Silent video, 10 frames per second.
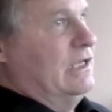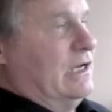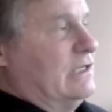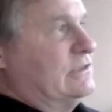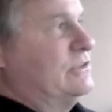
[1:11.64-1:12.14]

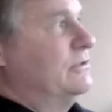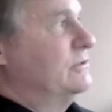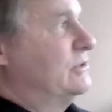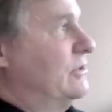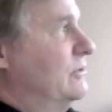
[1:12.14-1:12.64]
Yeah, so
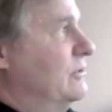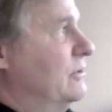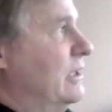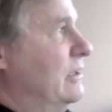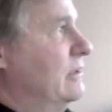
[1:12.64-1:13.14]

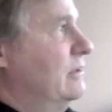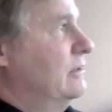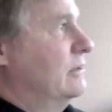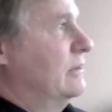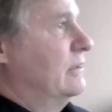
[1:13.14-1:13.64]
okay,
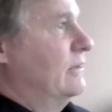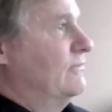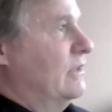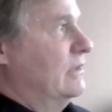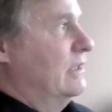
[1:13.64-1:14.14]

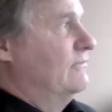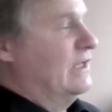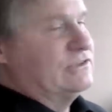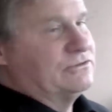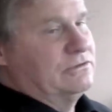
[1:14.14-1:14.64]
if
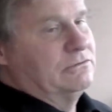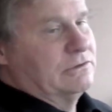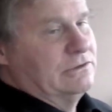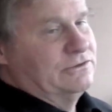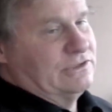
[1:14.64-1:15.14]
that's true,
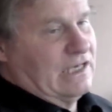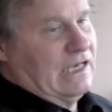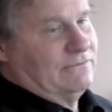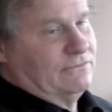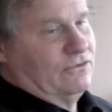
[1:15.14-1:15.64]
we're losing
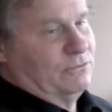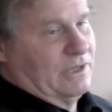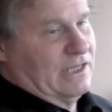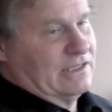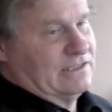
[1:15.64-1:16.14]
half of
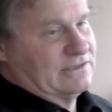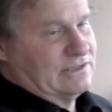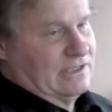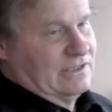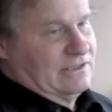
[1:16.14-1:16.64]
humanity's
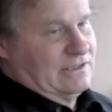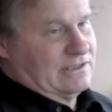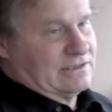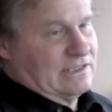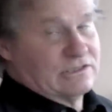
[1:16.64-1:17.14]

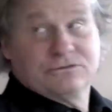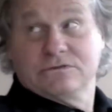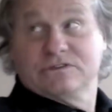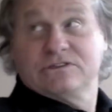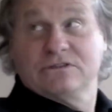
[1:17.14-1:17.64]
intellectual
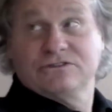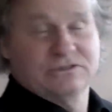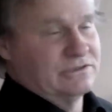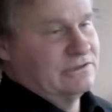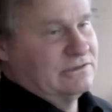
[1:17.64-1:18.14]
and
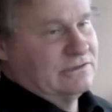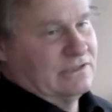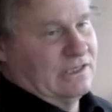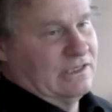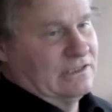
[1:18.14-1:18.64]
social
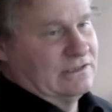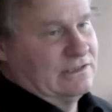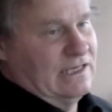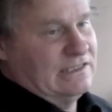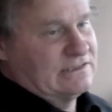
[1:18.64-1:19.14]

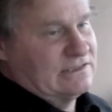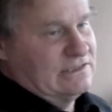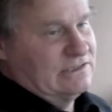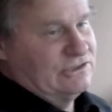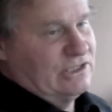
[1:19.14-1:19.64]
legacy
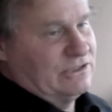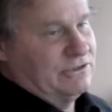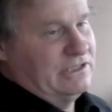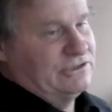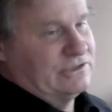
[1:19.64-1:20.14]
in a
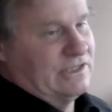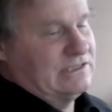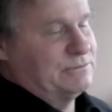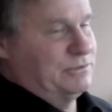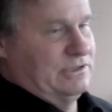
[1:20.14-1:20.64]
generation.
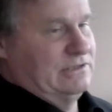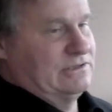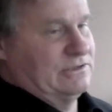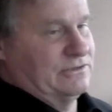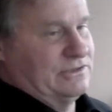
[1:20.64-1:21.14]
That's a pretty
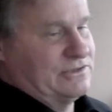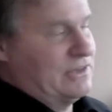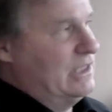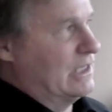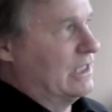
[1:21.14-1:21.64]
serious
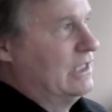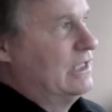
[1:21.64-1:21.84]
thing.